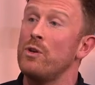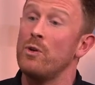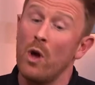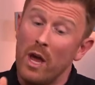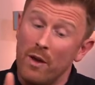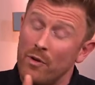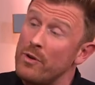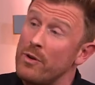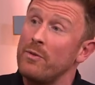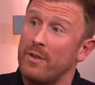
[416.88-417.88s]
if you
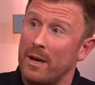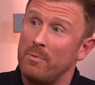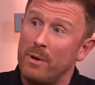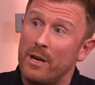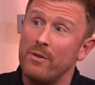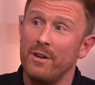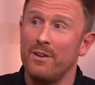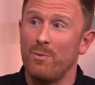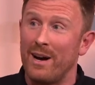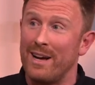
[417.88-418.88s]
use that period
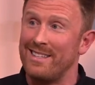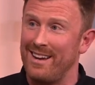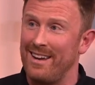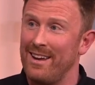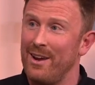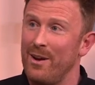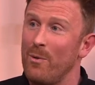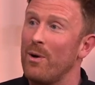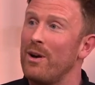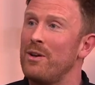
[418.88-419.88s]
wisely,
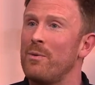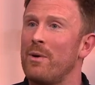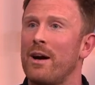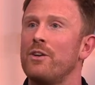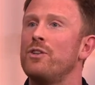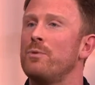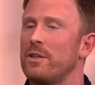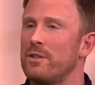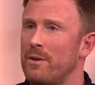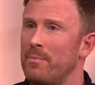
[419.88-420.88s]
where you are doing
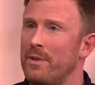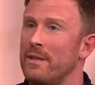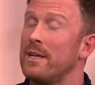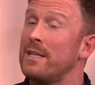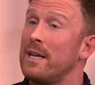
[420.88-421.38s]
something that takes